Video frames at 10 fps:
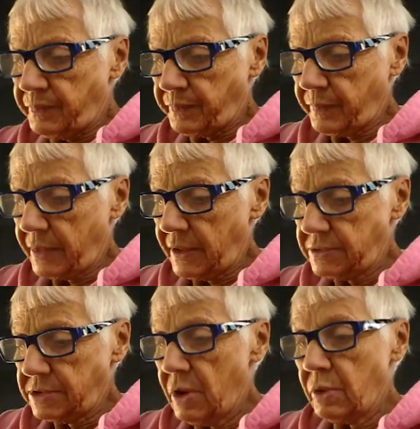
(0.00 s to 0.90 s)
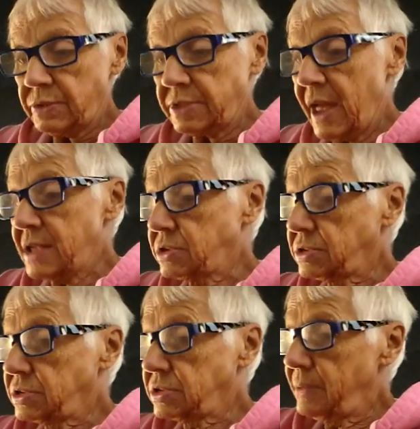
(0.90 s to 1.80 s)
So that's
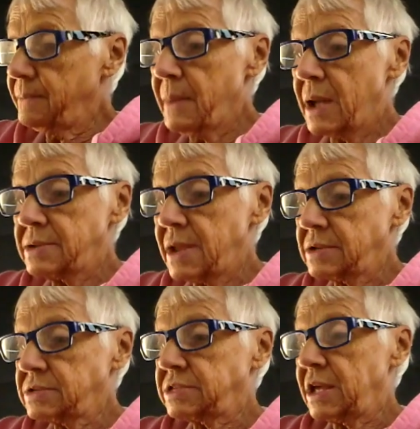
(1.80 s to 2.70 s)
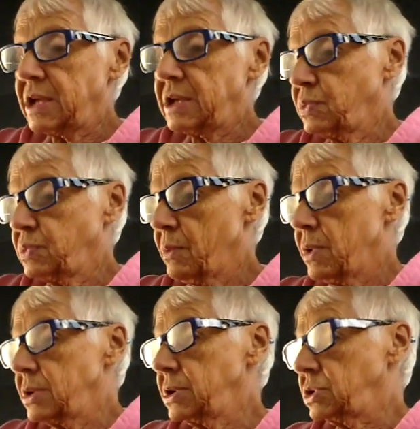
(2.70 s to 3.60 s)
my next thing, is what we're going to
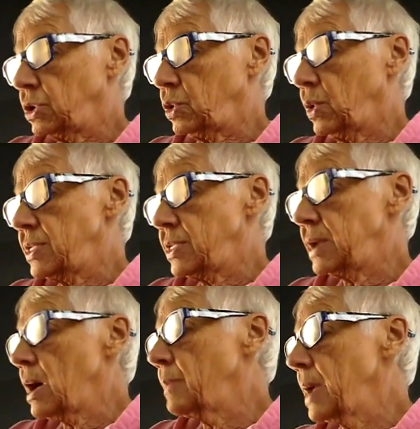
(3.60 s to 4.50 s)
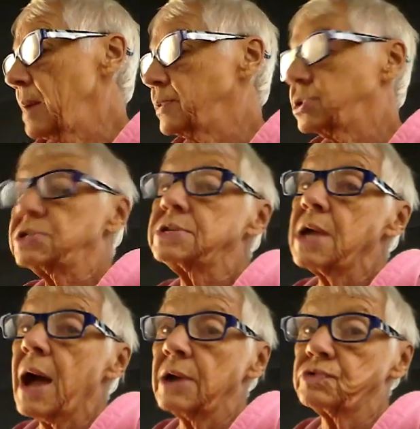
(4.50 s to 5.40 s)
do. And then I'll be able to dehydrate a
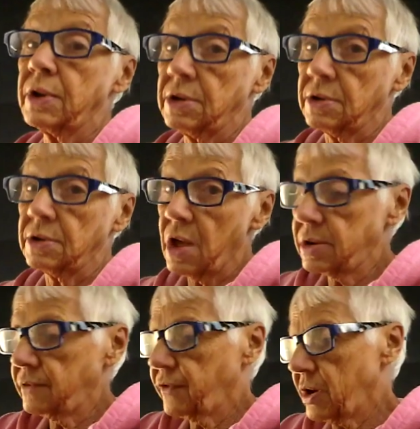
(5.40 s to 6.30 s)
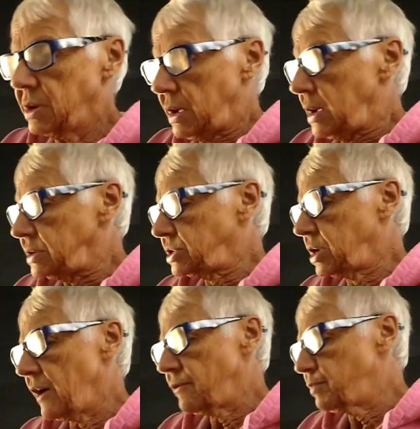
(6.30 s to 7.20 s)
lot of stuff.
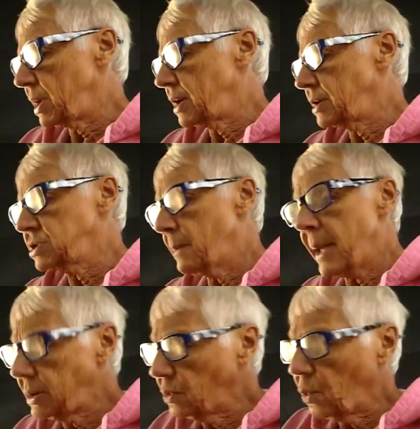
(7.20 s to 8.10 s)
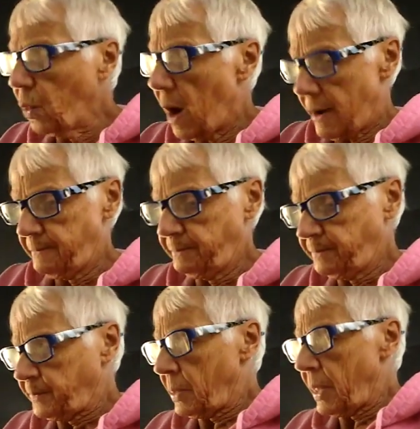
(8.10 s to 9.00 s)
Because no matter what,
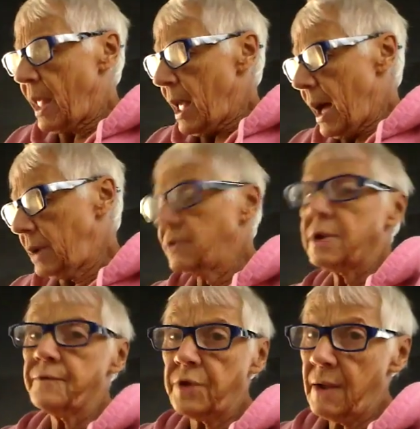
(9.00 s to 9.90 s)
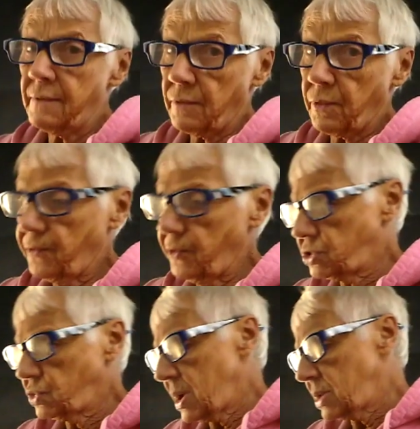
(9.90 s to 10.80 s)
I don't care if you have a refrigerator or
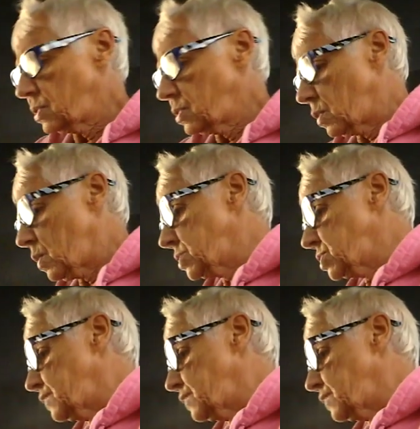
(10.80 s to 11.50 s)
what you've got,